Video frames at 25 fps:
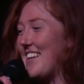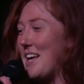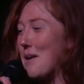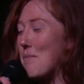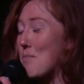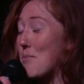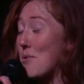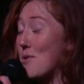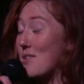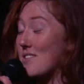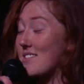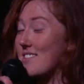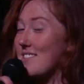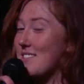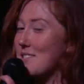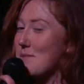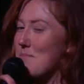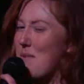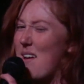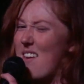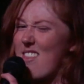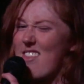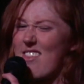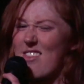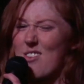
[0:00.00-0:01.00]
I prisoned
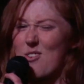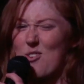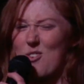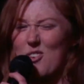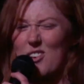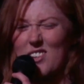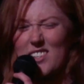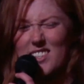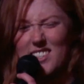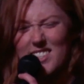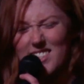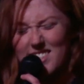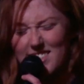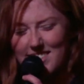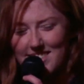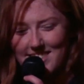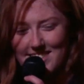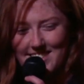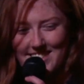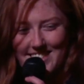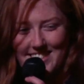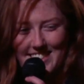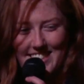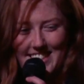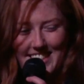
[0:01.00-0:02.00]
my
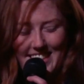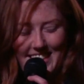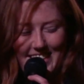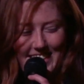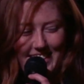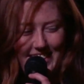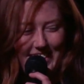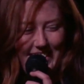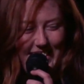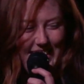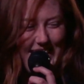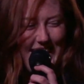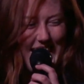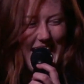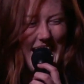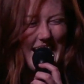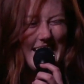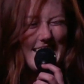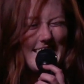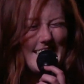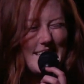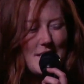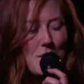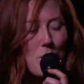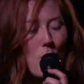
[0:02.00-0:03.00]
thoughts.
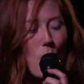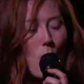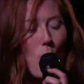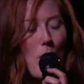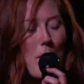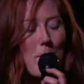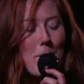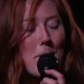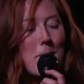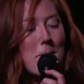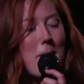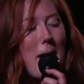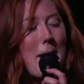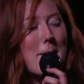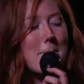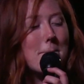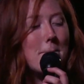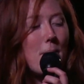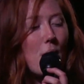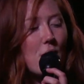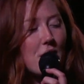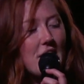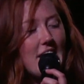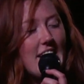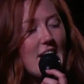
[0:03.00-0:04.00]
I didn't whip my
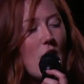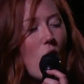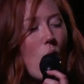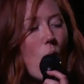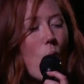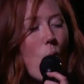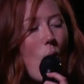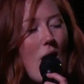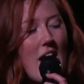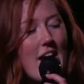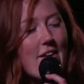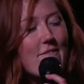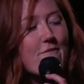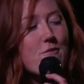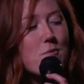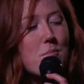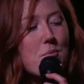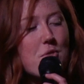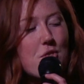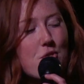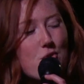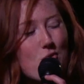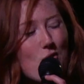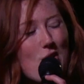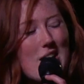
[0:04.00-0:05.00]
body away
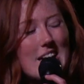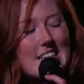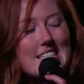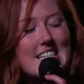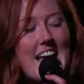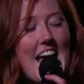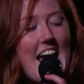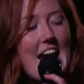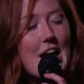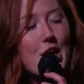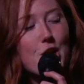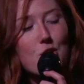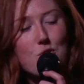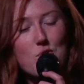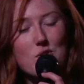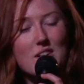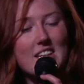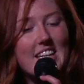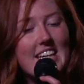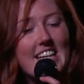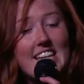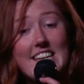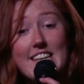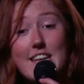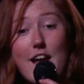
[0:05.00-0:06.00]
from threat
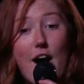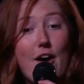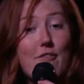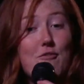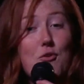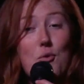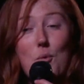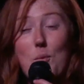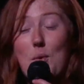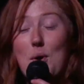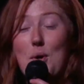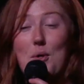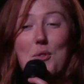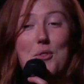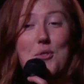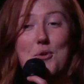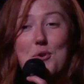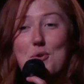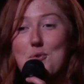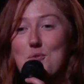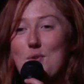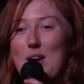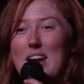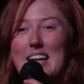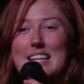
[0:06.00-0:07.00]
angrily enough, will the
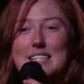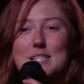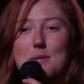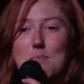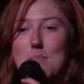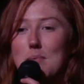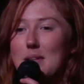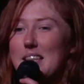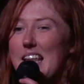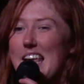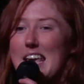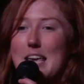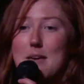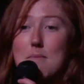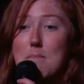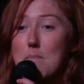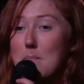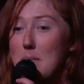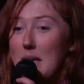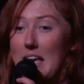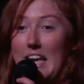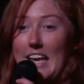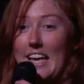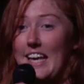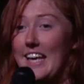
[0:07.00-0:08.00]
narrator
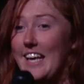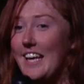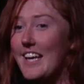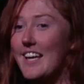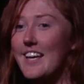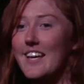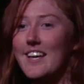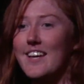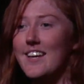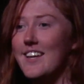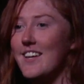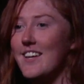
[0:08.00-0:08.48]
blame me?